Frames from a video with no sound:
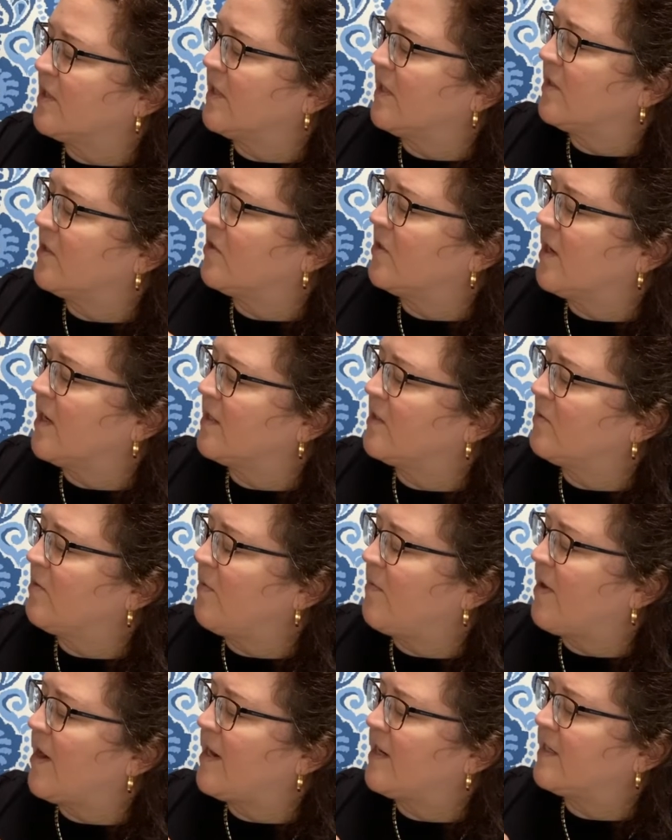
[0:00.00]
in the trucks, we
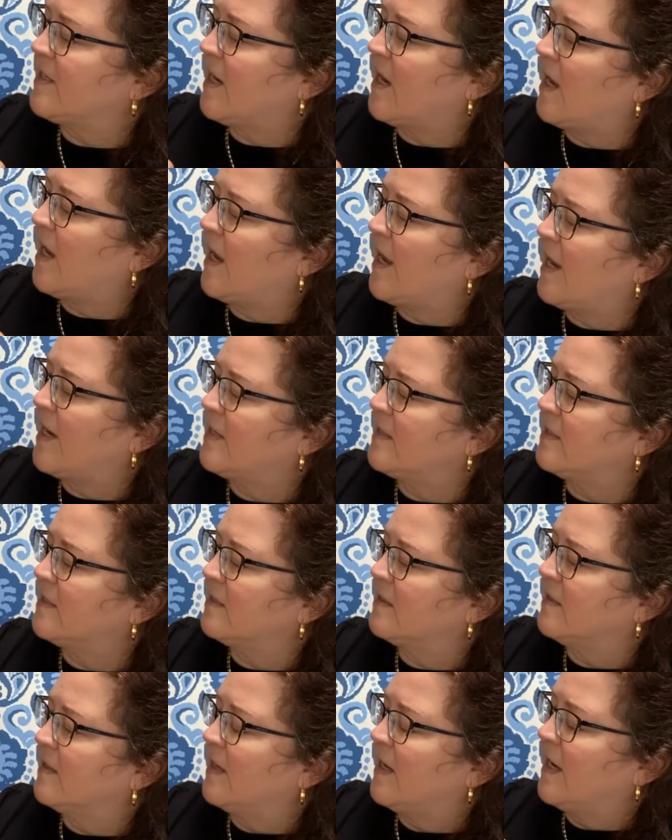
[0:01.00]
ran to hide.
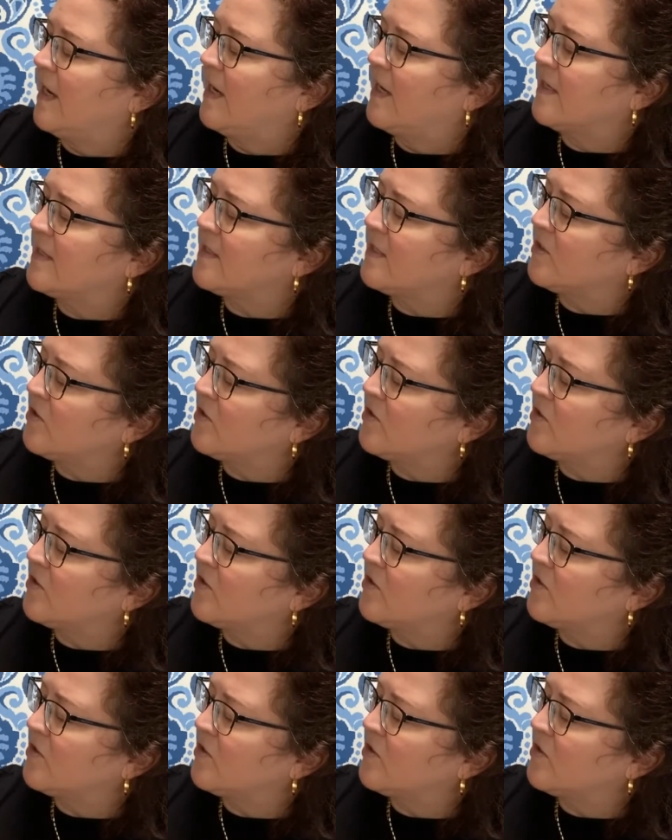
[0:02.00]
As the